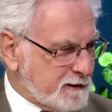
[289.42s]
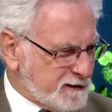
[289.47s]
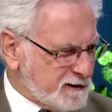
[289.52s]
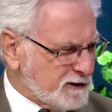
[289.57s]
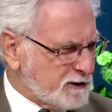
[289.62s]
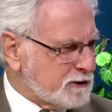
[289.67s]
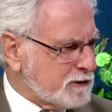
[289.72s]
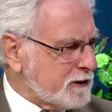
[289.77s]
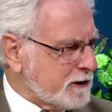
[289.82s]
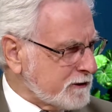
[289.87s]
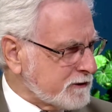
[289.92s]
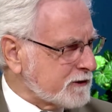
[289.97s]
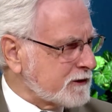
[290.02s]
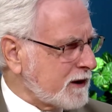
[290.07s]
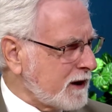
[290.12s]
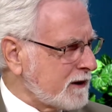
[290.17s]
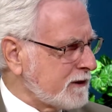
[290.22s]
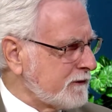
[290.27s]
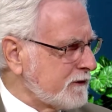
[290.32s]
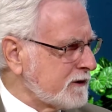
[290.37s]
So that's
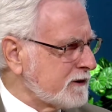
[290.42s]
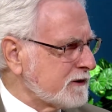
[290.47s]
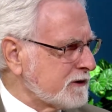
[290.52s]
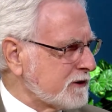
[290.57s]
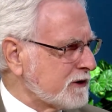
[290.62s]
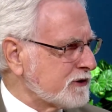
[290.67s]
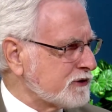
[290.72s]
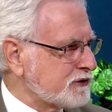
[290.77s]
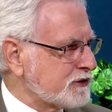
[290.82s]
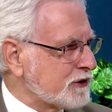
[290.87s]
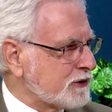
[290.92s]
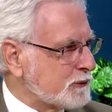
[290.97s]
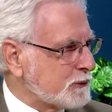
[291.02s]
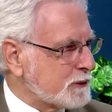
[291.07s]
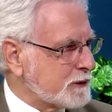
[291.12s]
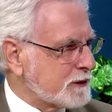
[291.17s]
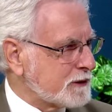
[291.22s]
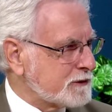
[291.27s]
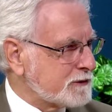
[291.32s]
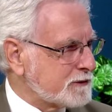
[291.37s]
kind of in a nutshell
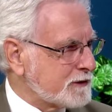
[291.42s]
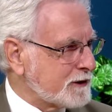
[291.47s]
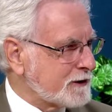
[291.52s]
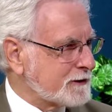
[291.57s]
what I'd say.